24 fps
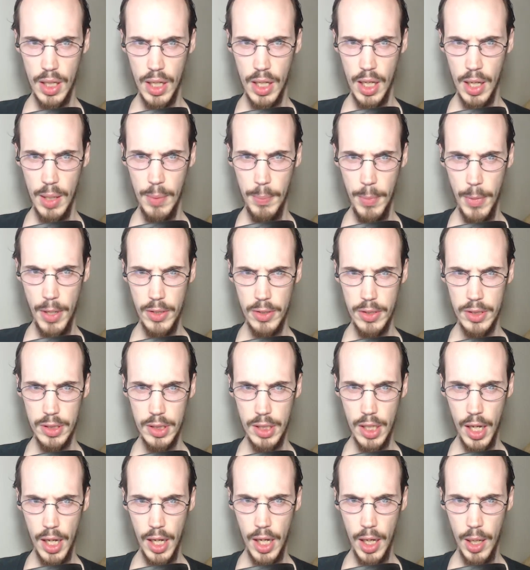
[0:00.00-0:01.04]
It matters
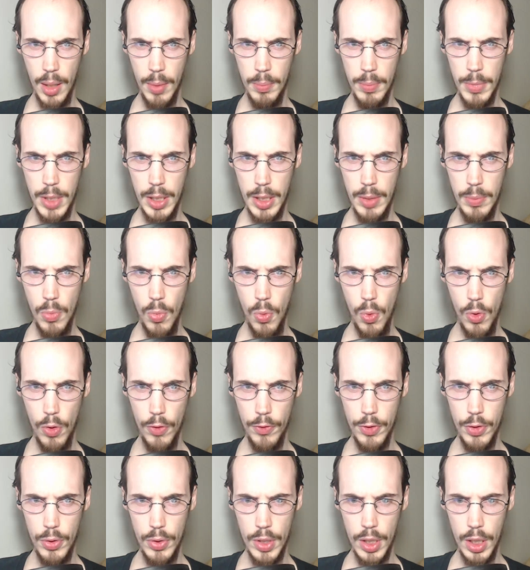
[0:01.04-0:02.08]
not how many more
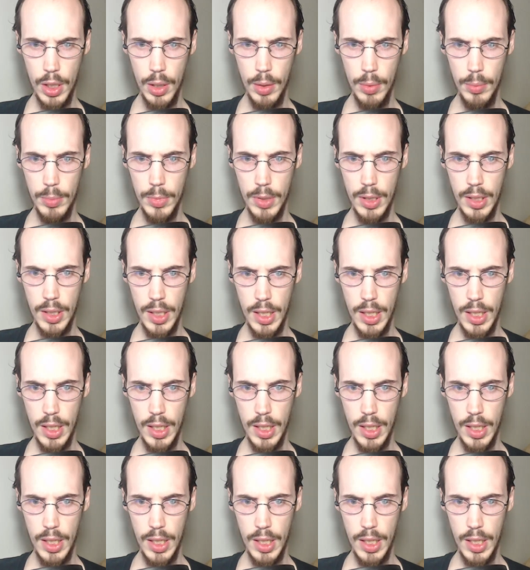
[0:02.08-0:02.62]
of you come.